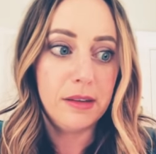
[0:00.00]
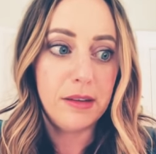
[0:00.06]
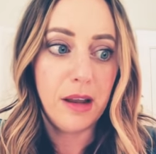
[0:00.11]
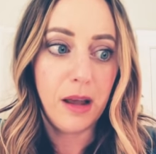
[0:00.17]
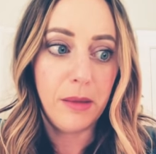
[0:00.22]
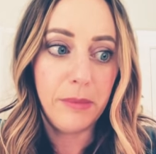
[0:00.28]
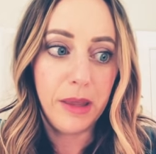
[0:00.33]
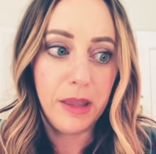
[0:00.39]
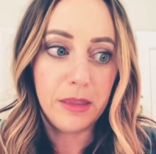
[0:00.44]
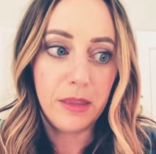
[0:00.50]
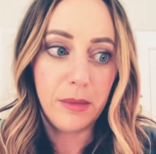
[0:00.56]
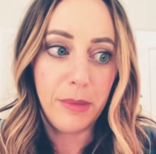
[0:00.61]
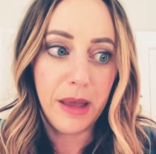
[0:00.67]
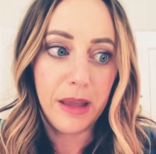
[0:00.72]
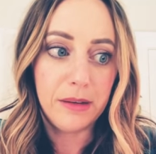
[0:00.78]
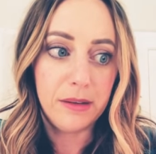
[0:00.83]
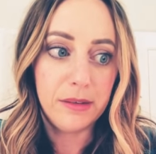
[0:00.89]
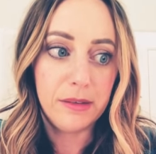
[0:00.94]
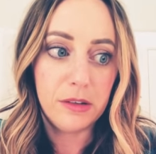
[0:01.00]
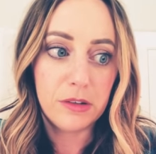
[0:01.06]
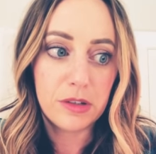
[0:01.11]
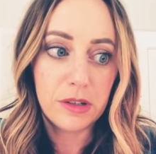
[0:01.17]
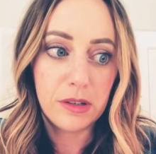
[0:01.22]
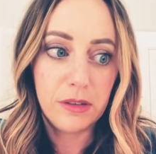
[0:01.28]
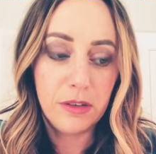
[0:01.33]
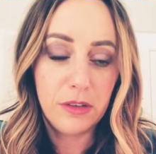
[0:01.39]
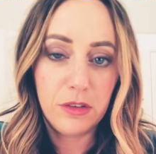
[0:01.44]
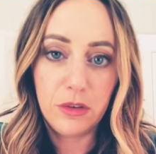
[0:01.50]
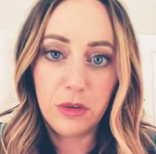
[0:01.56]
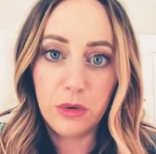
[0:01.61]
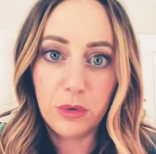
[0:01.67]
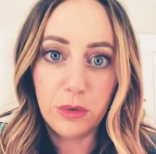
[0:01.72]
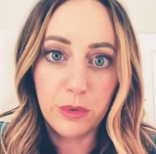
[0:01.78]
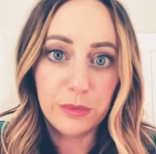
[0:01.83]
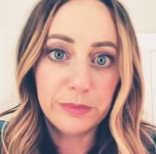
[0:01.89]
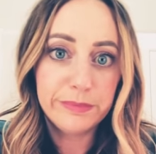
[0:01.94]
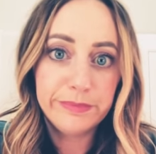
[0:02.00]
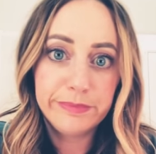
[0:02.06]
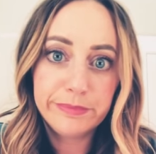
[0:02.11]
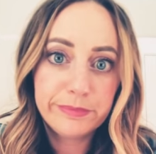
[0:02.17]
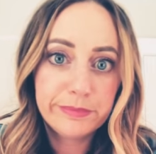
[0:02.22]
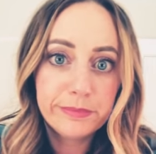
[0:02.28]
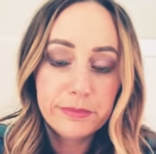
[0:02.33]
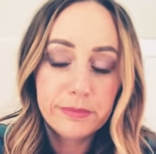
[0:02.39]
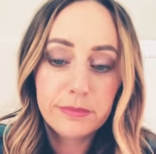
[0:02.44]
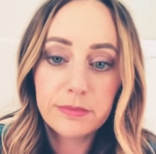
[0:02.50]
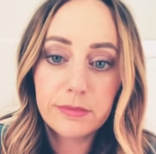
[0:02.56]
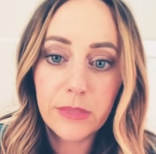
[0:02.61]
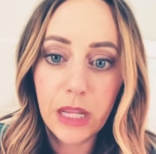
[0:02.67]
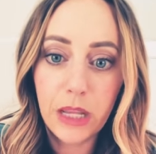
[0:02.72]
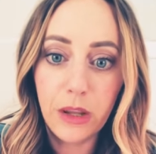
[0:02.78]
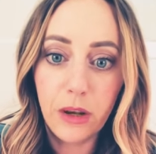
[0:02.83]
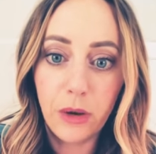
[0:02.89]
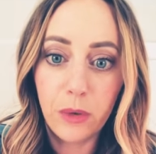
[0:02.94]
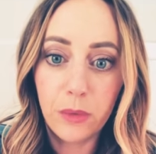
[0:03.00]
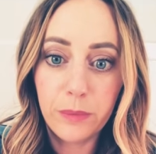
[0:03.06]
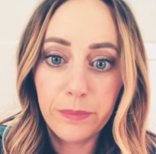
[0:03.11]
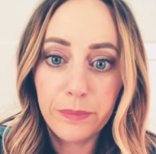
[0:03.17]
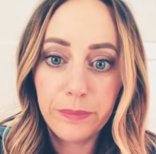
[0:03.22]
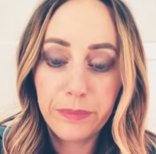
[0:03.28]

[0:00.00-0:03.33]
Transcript: not make the bad decisions to, you know,